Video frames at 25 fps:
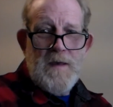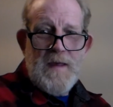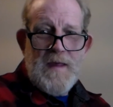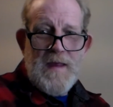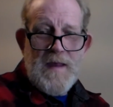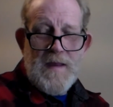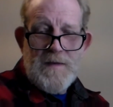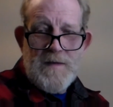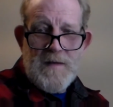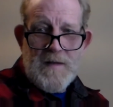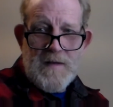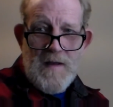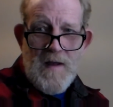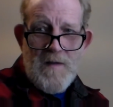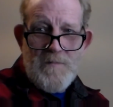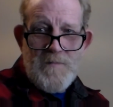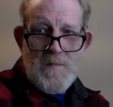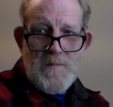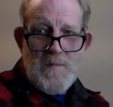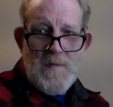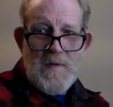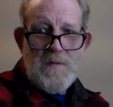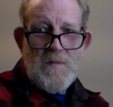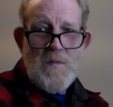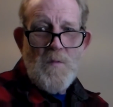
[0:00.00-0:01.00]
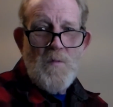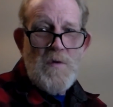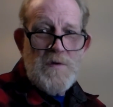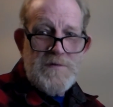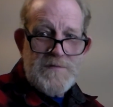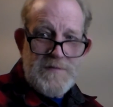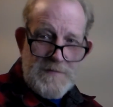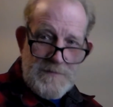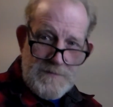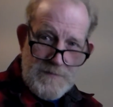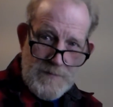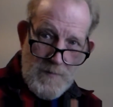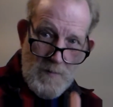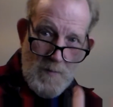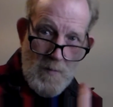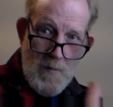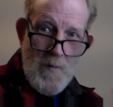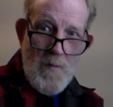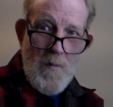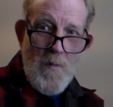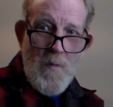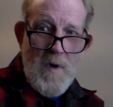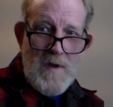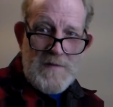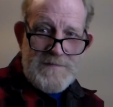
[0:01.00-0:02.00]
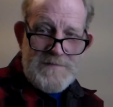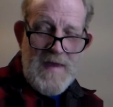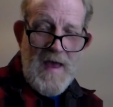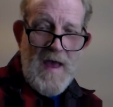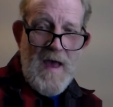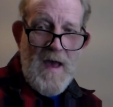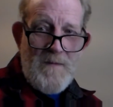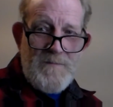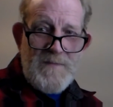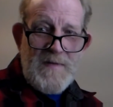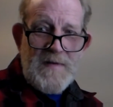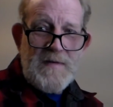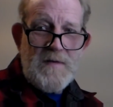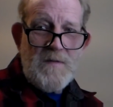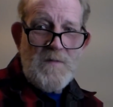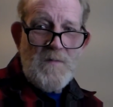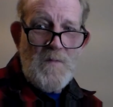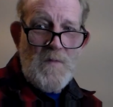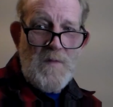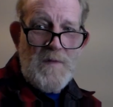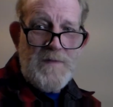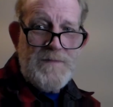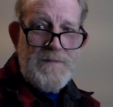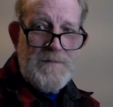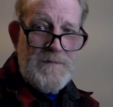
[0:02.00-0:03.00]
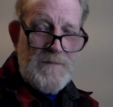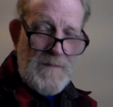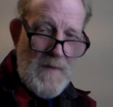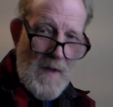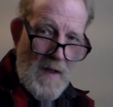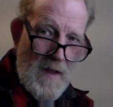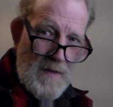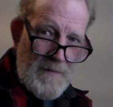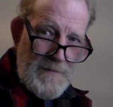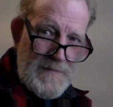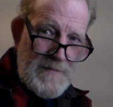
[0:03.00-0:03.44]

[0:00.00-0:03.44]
in the government, which is what's happening with all